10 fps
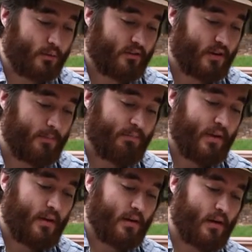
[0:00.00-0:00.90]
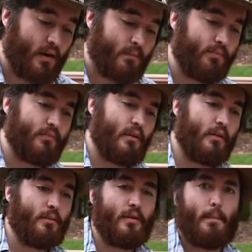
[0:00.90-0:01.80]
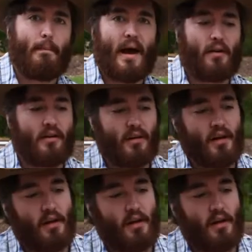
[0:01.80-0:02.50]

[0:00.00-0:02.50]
whiskey. A little bit about it.